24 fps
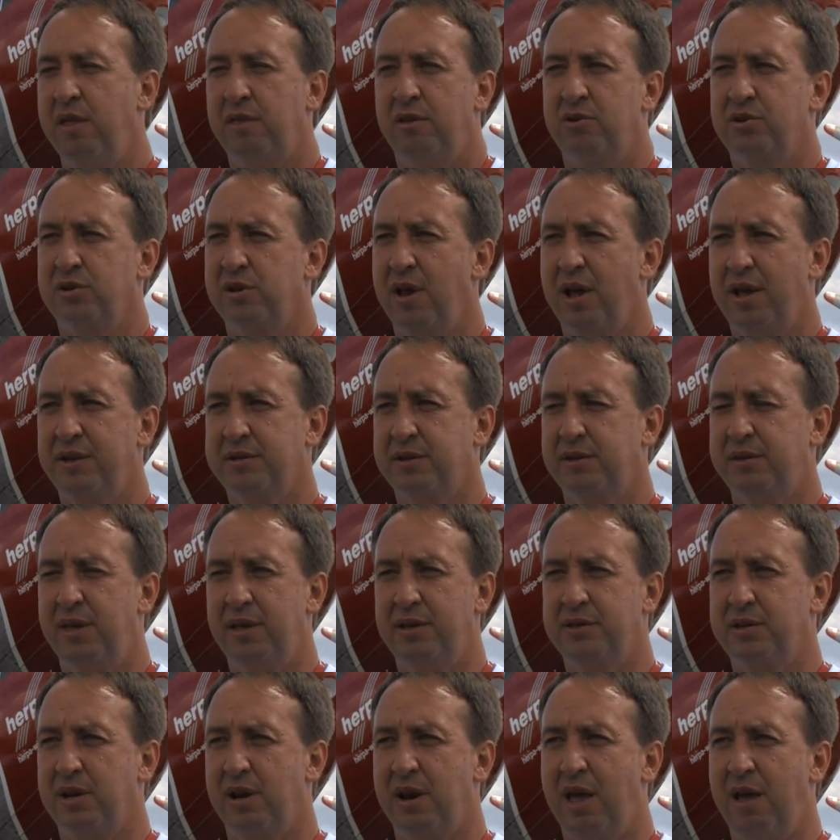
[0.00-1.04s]
There's lots of
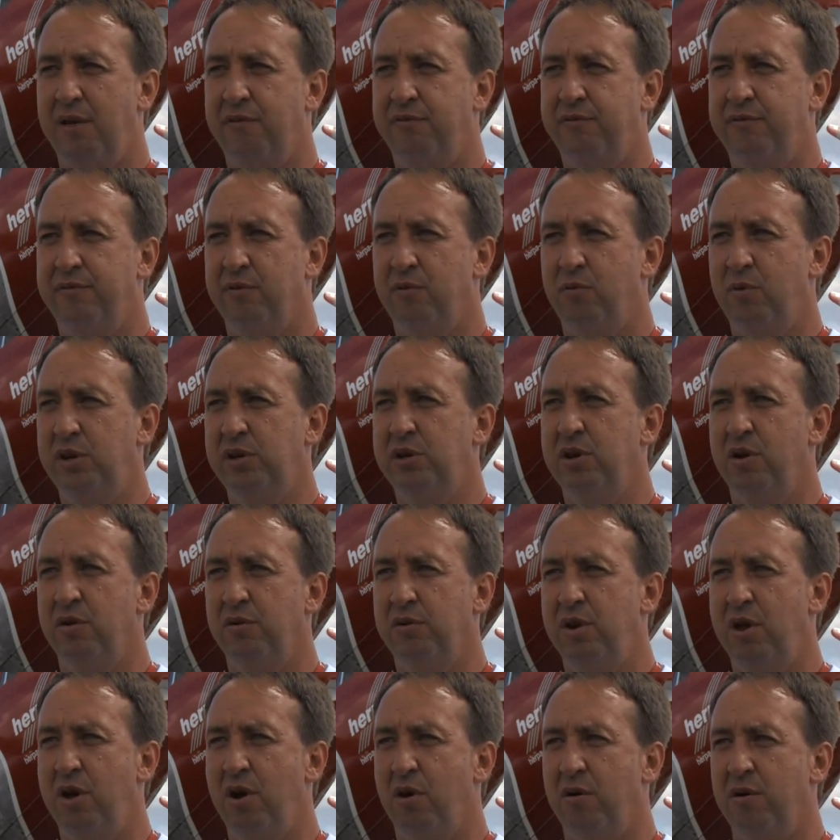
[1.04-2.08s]
things in life we
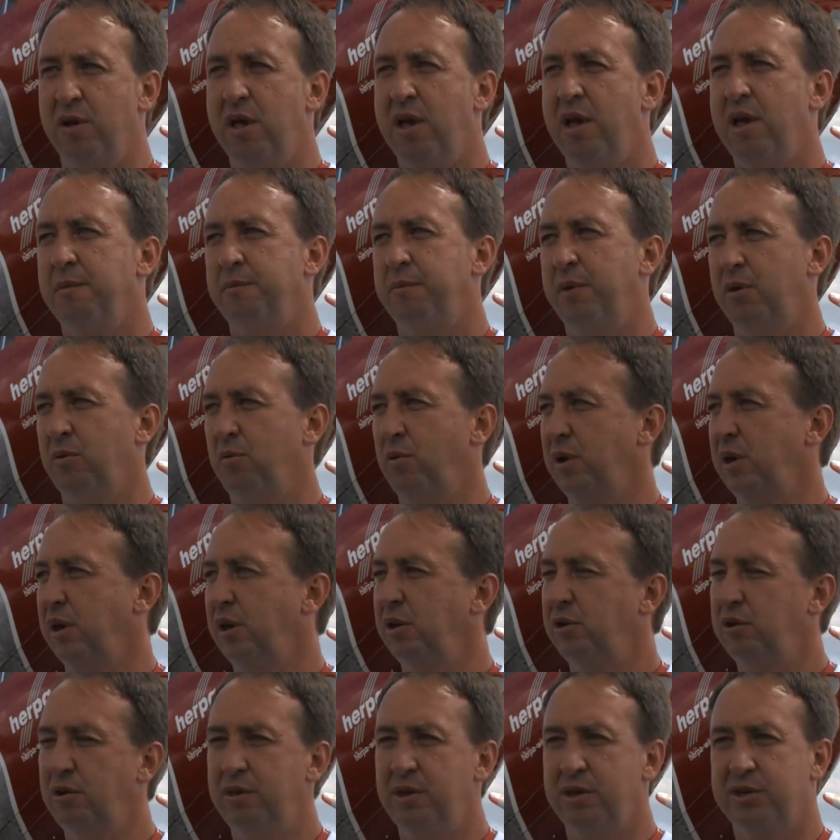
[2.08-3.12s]
don't know, but we're
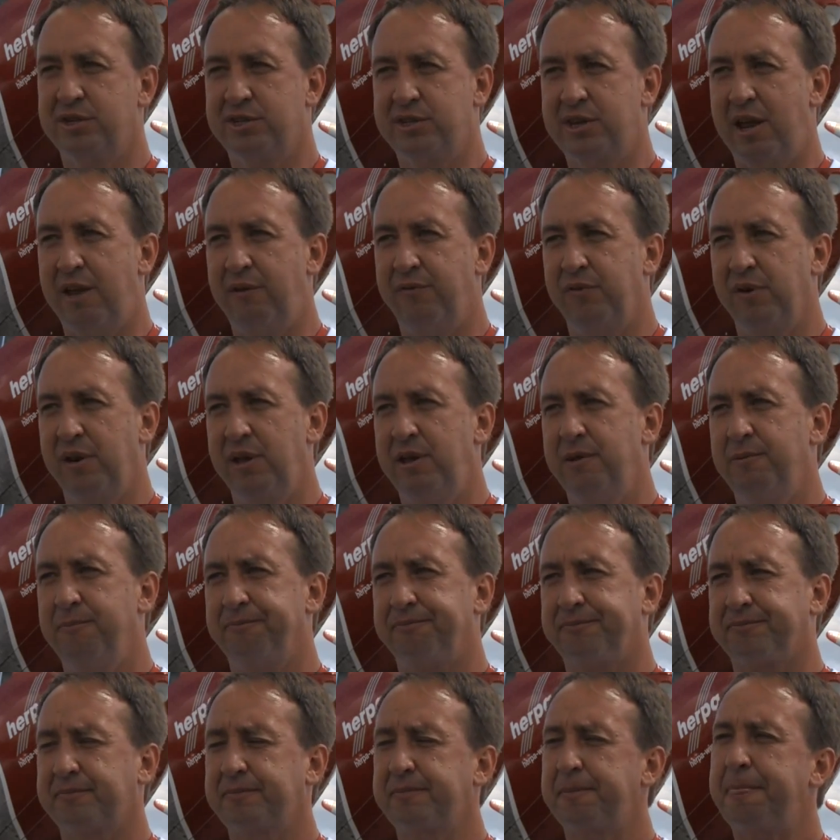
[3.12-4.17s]
going to do this safely.
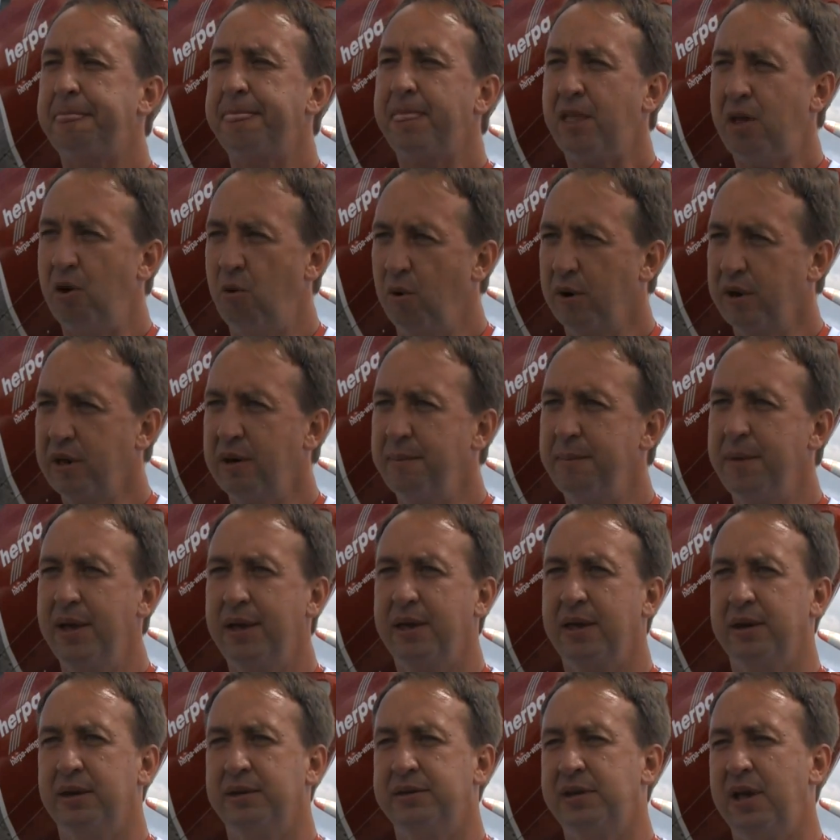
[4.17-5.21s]
We're going to
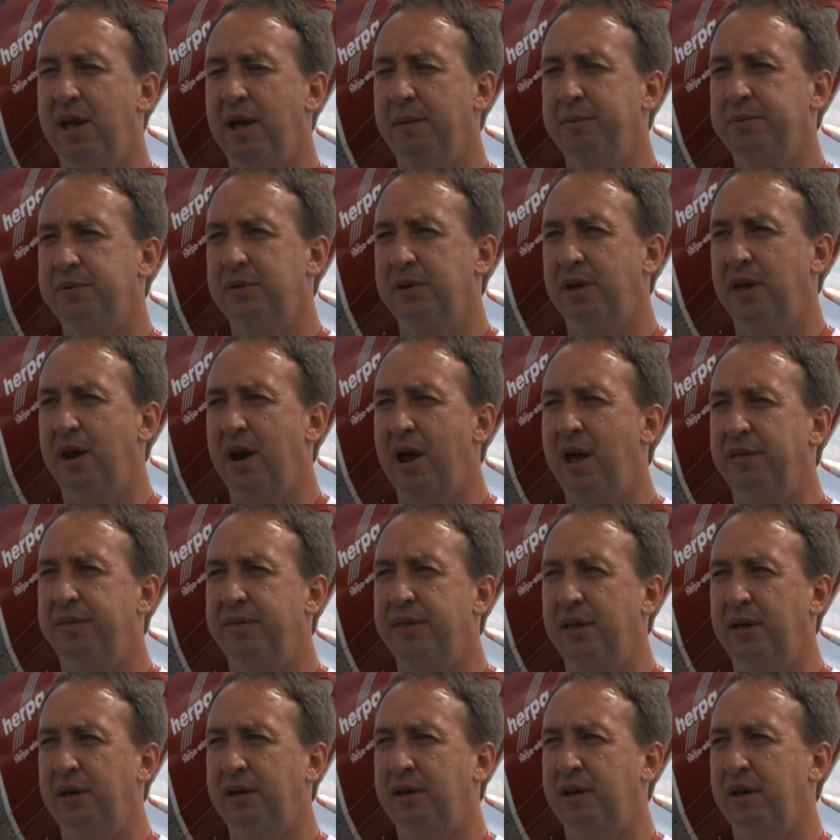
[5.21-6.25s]
make an attempt, and I
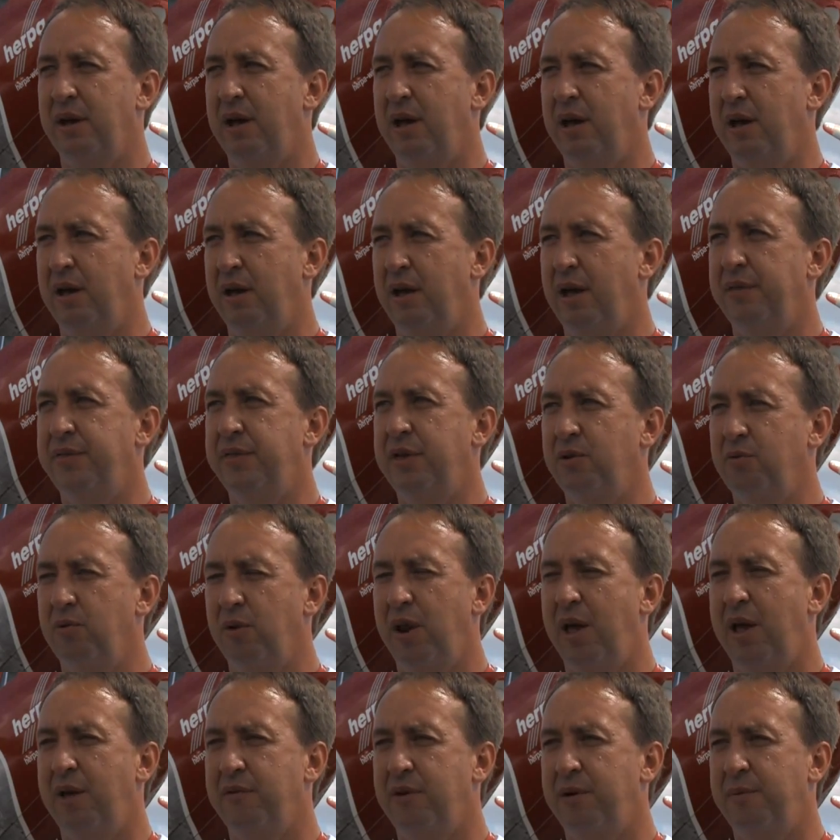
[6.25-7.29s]
think, uh, I think we'll
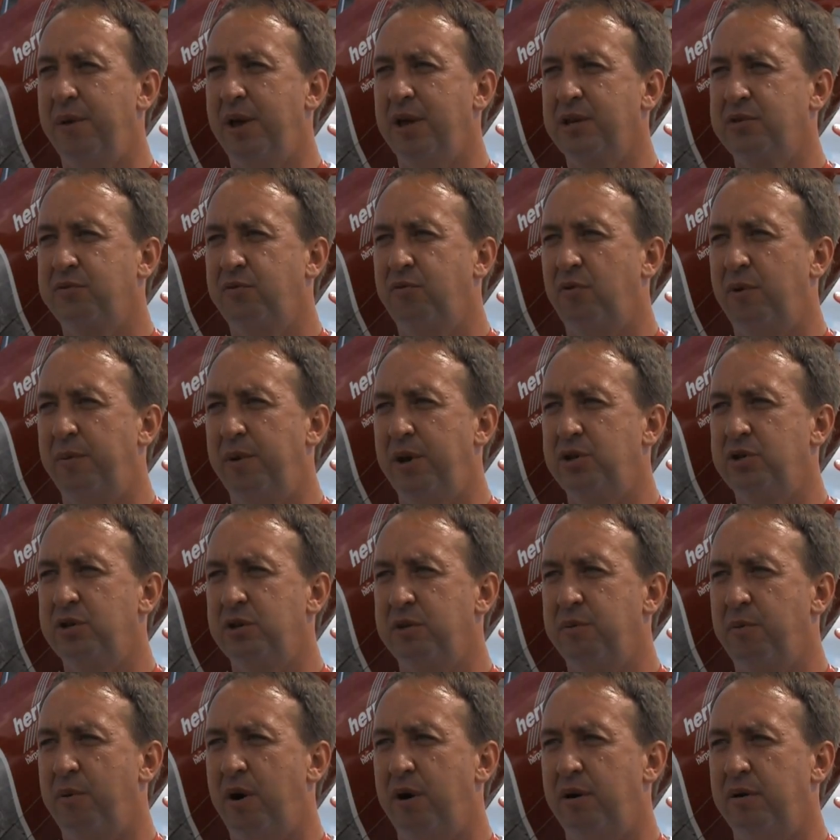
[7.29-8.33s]
have our mass formation
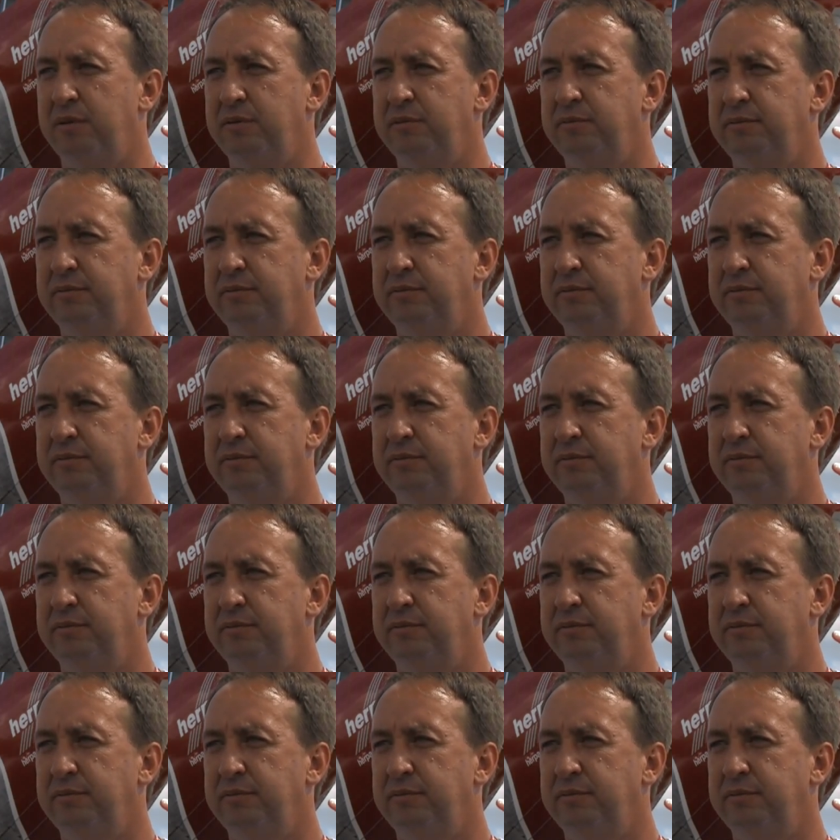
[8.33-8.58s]
tomorrow.